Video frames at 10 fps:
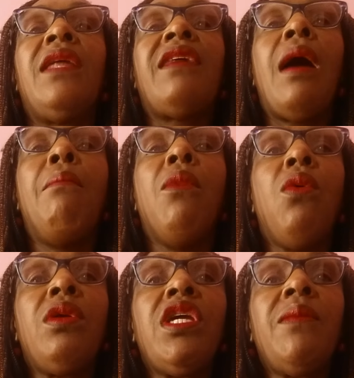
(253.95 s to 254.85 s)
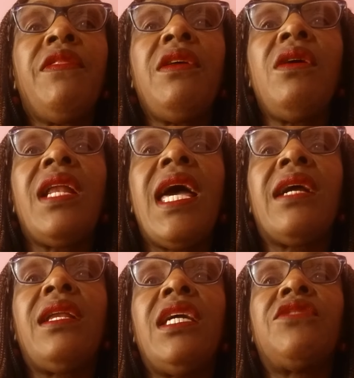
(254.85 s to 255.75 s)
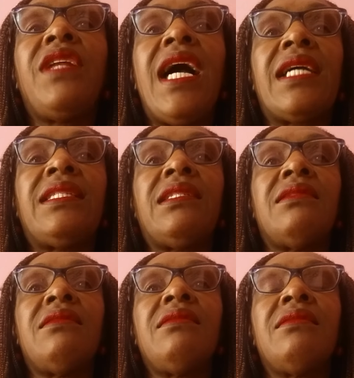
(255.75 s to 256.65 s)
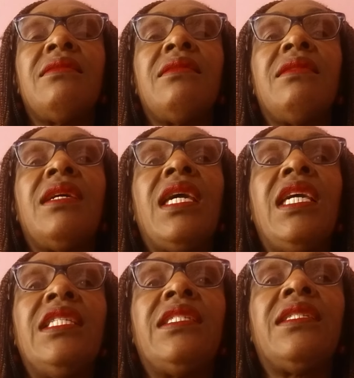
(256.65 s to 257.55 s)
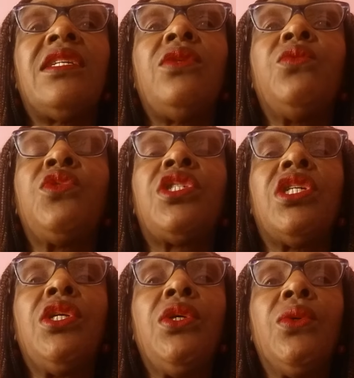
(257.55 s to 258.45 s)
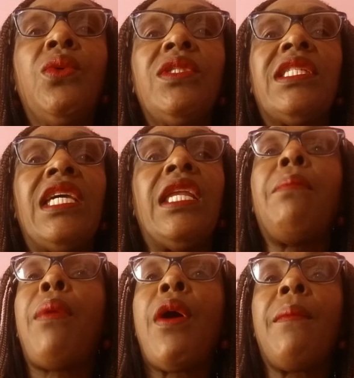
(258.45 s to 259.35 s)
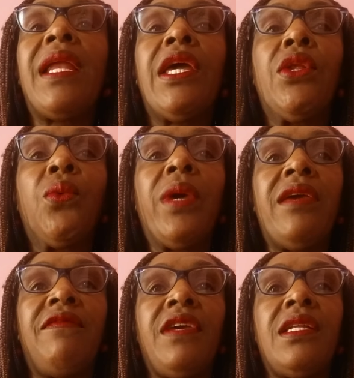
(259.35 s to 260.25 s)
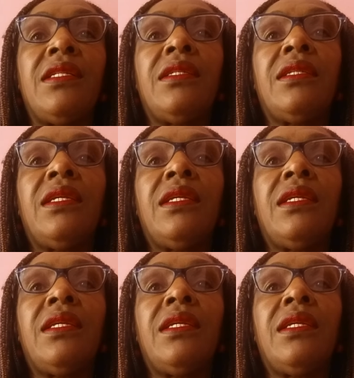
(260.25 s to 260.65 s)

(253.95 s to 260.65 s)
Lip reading: The ammonium thioglycolate relaxer is the solution used in permanent waving,